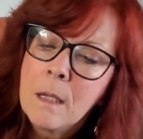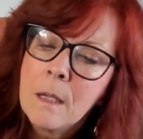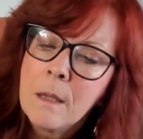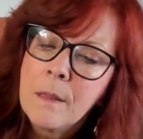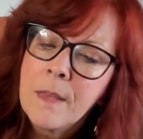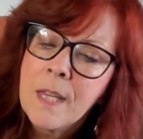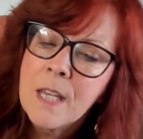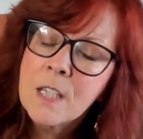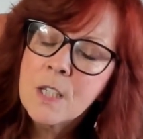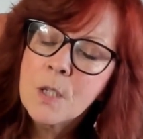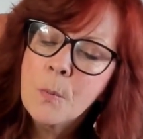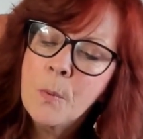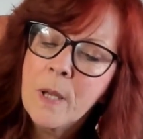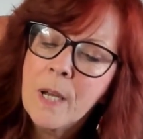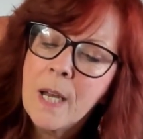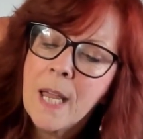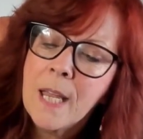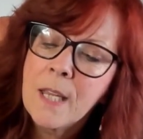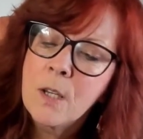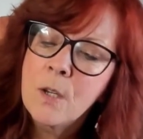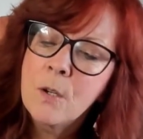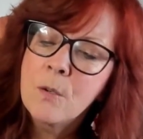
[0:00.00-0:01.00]
this one I
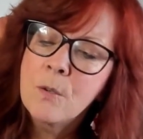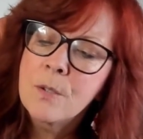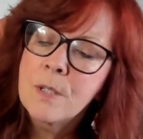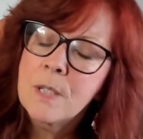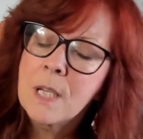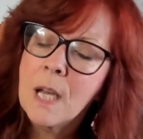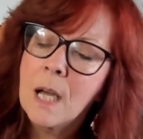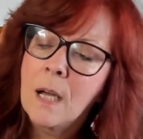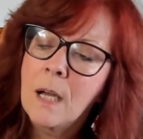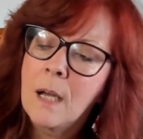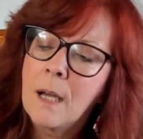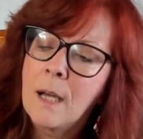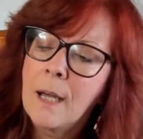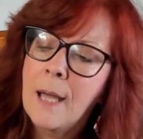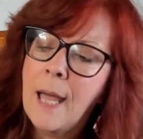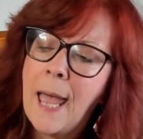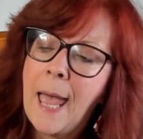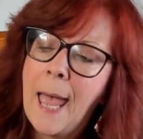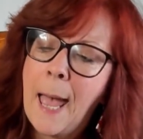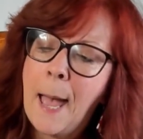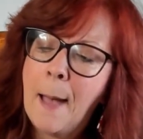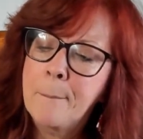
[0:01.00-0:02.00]
used
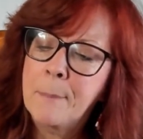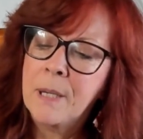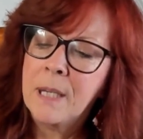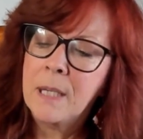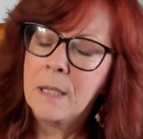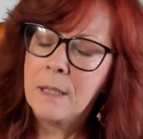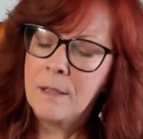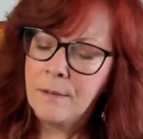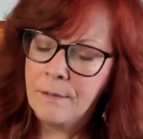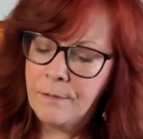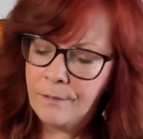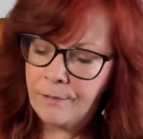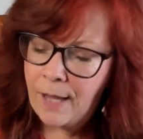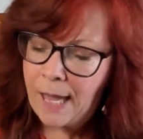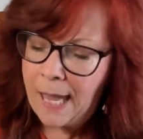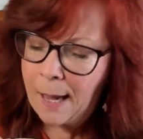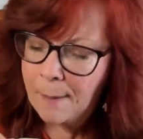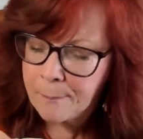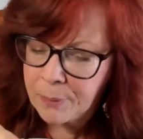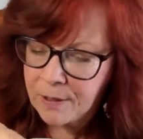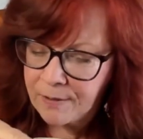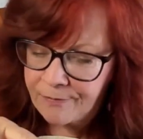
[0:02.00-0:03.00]
Happy
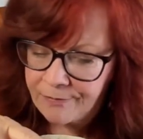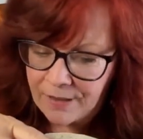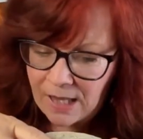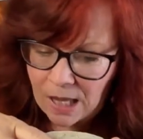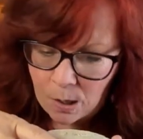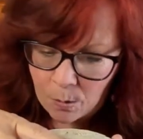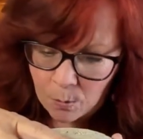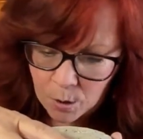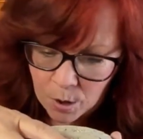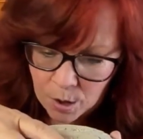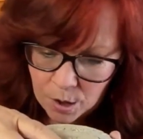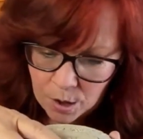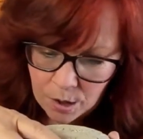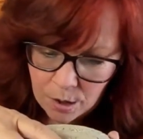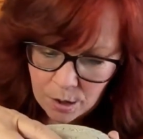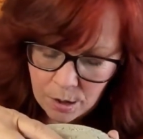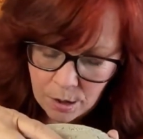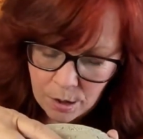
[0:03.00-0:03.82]
Flower